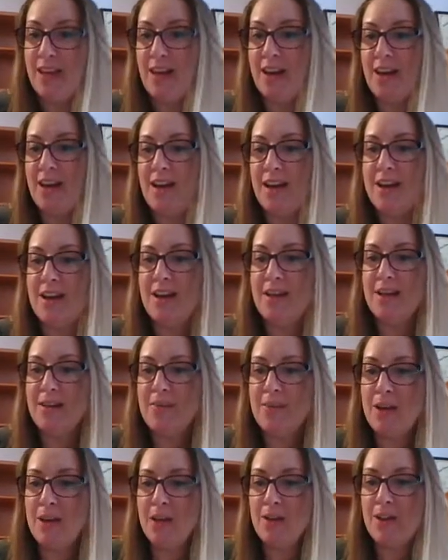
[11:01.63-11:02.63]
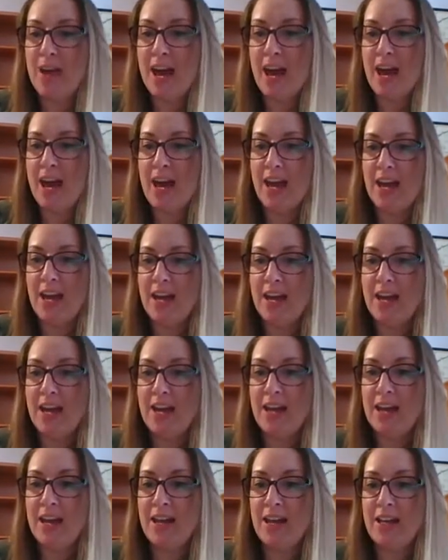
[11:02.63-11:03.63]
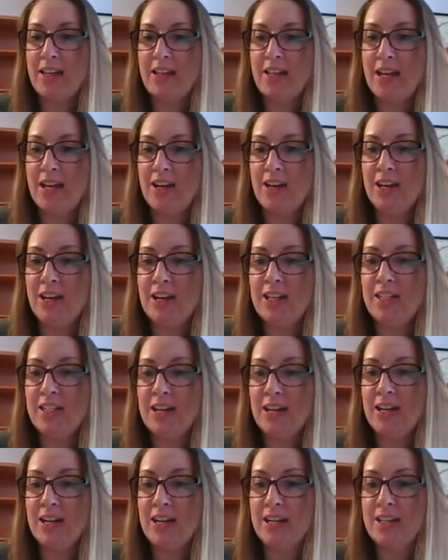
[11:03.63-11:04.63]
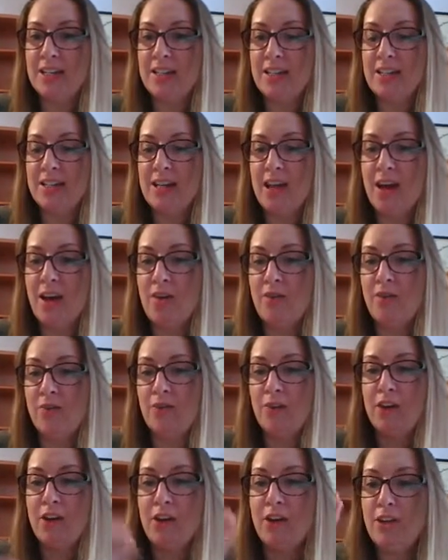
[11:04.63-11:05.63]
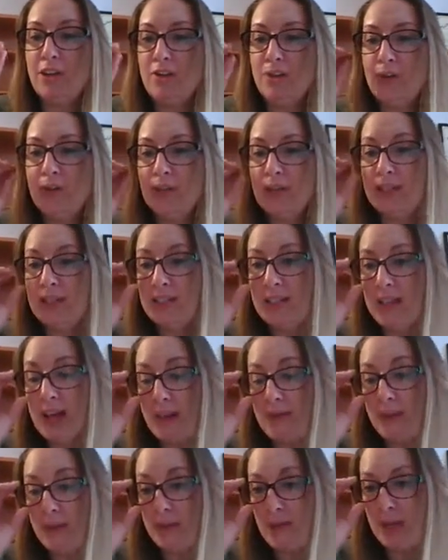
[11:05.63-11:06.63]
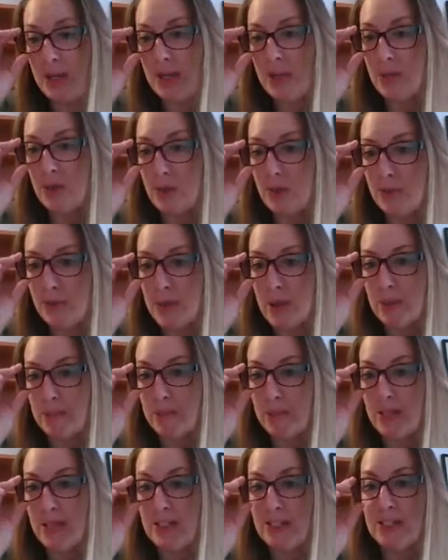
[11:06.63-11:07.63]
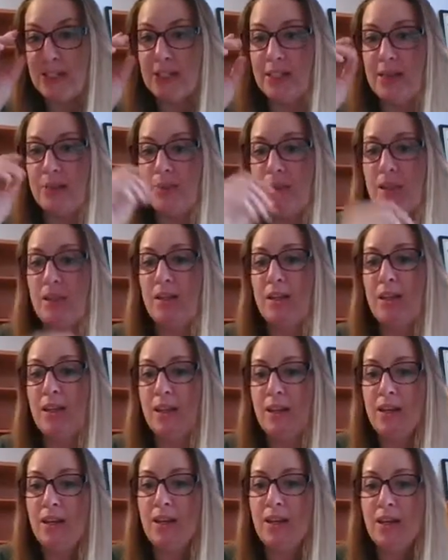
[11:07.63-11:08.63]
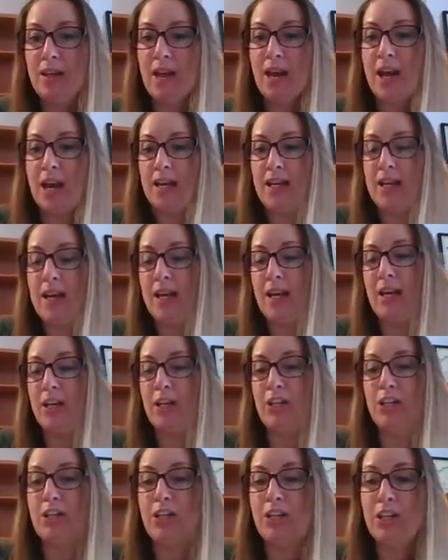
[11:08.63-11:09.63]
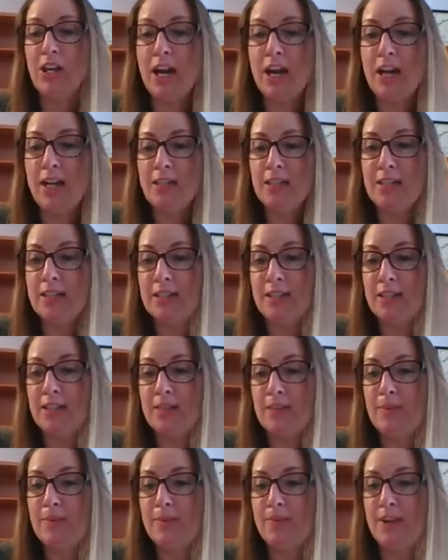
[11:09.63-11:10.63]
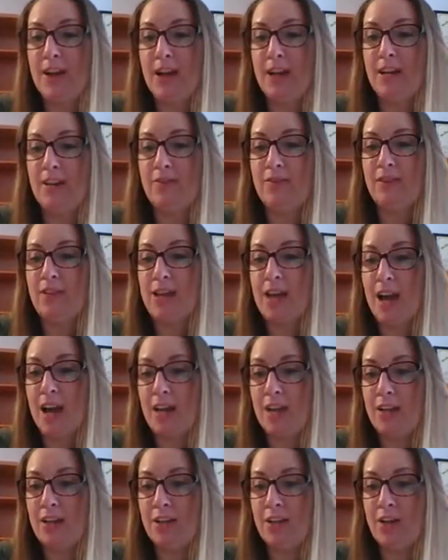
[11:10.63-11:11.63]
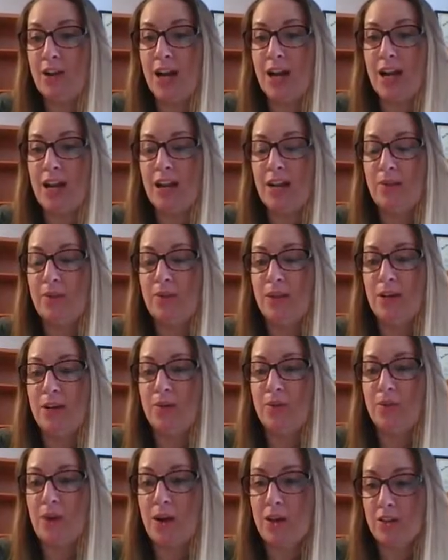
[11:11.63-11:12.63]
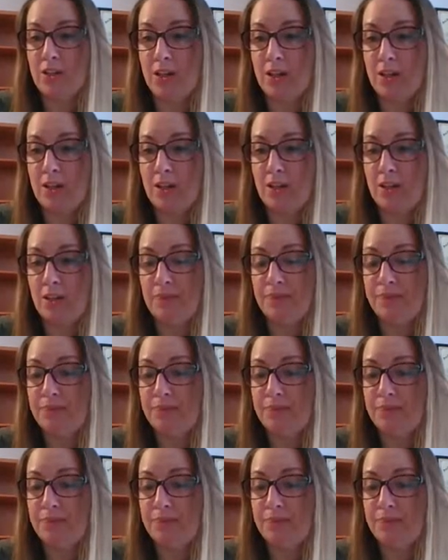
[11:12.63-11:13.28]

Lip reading: Okay. Erica Duncan says, help for a new 7-week-old puppy to sleep in at night in her crate. Sleeps fine if not in crate, and we are watching her.